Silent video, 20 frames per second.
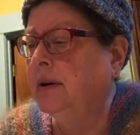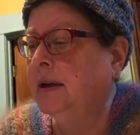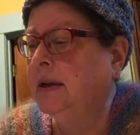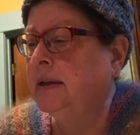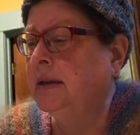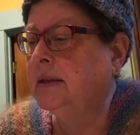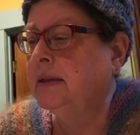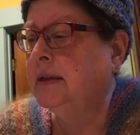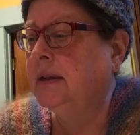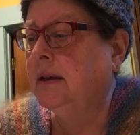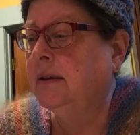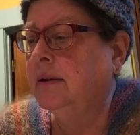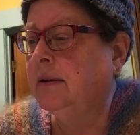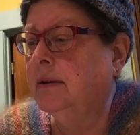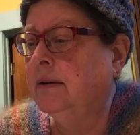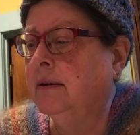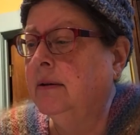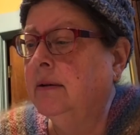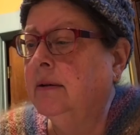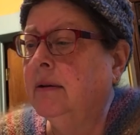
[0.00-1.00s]
is
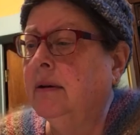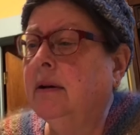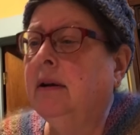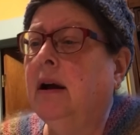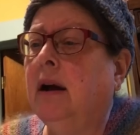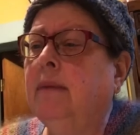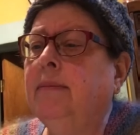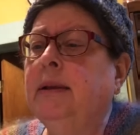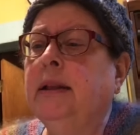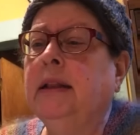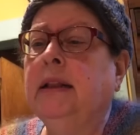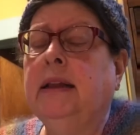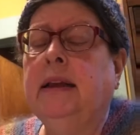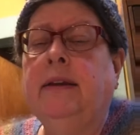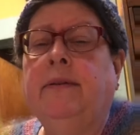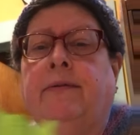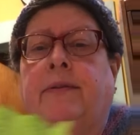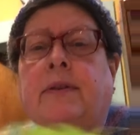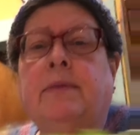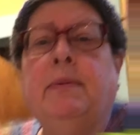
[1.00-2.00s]
another common
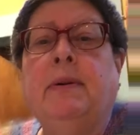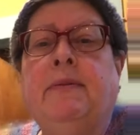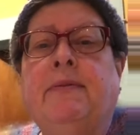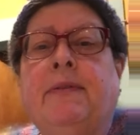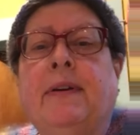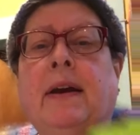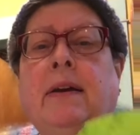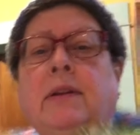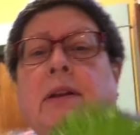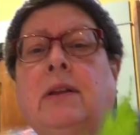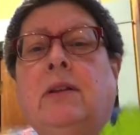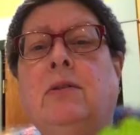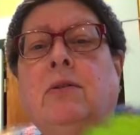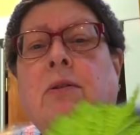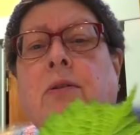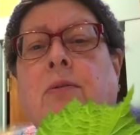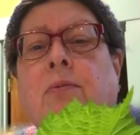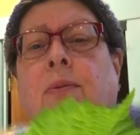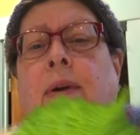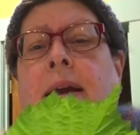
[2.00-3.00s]
leaf to be found in the
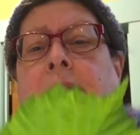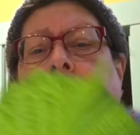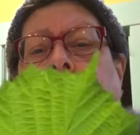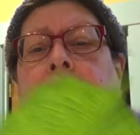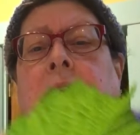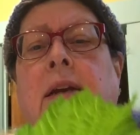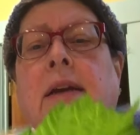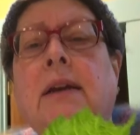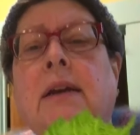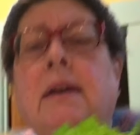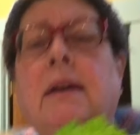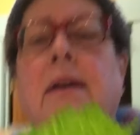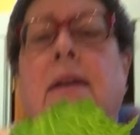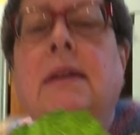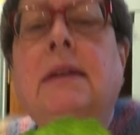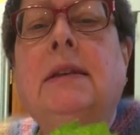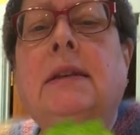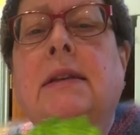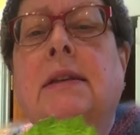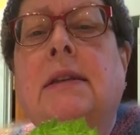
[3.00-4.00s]
Northwest.
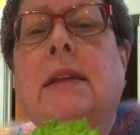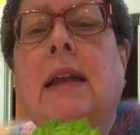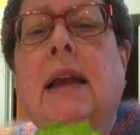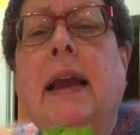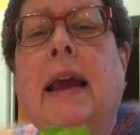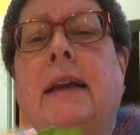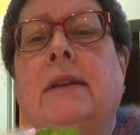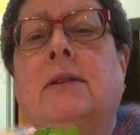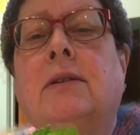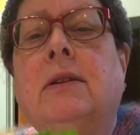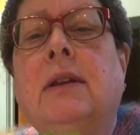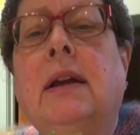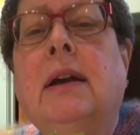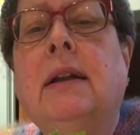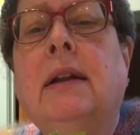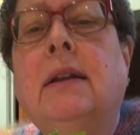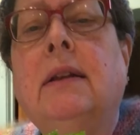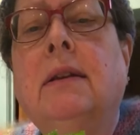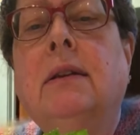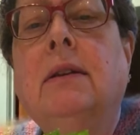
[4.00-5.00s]
This is the
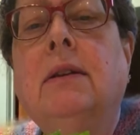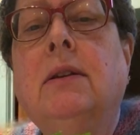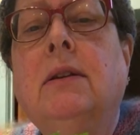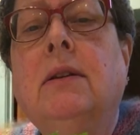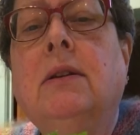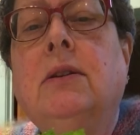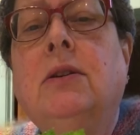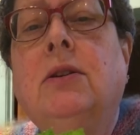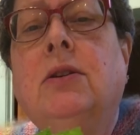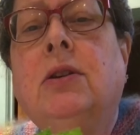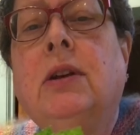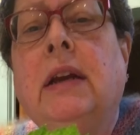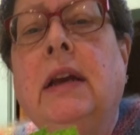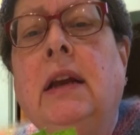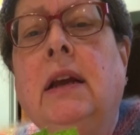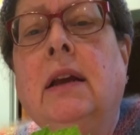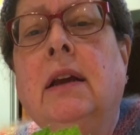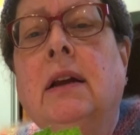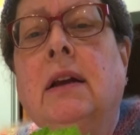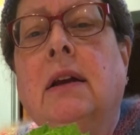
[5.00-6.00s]
hazelnut
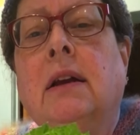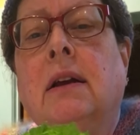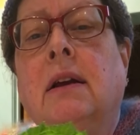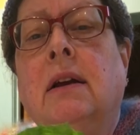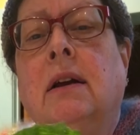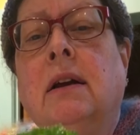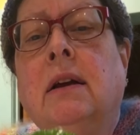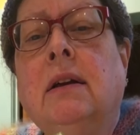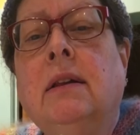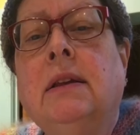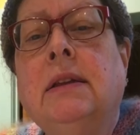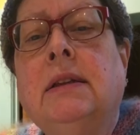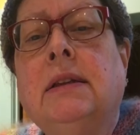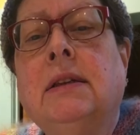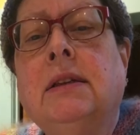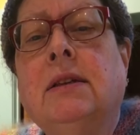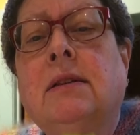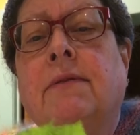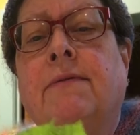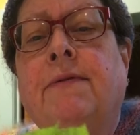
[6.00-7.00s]
tree. This
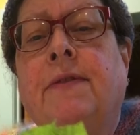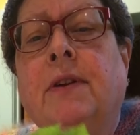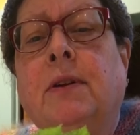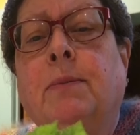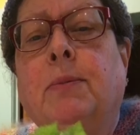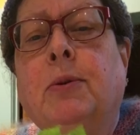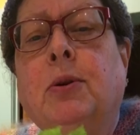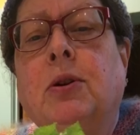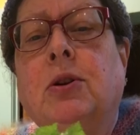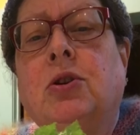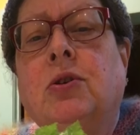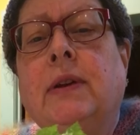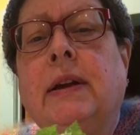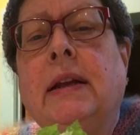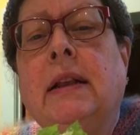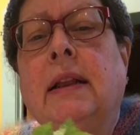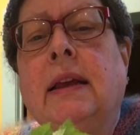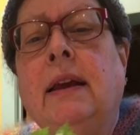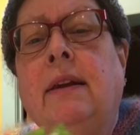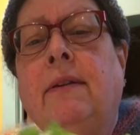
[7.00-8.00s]
is the filbert
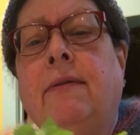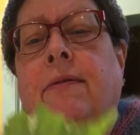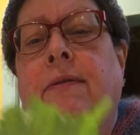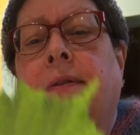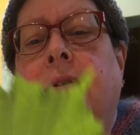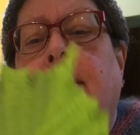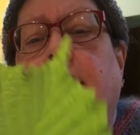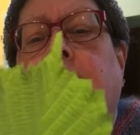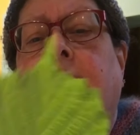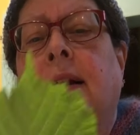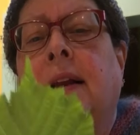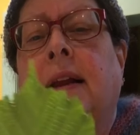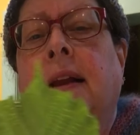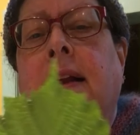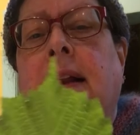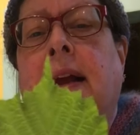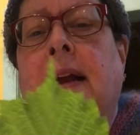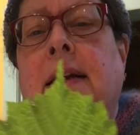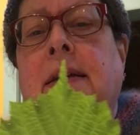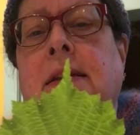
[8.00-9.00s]
tree leaf.
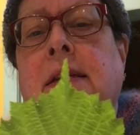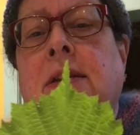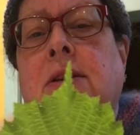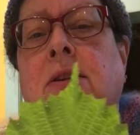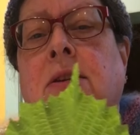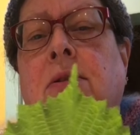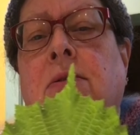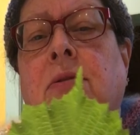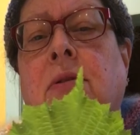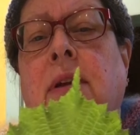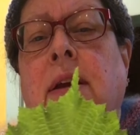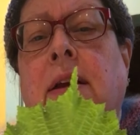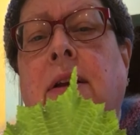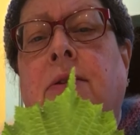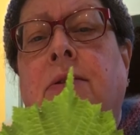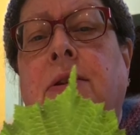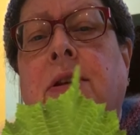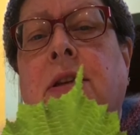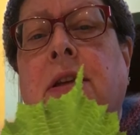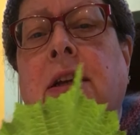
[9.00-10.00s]
It has its own
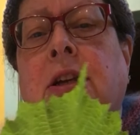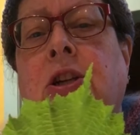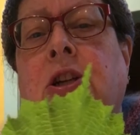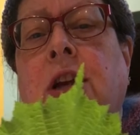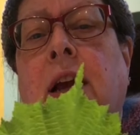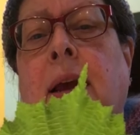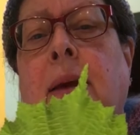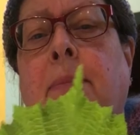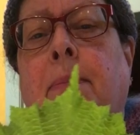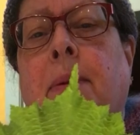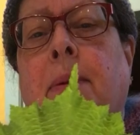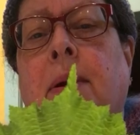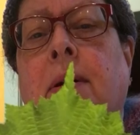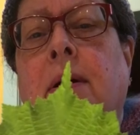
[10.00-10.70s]
interesting shape.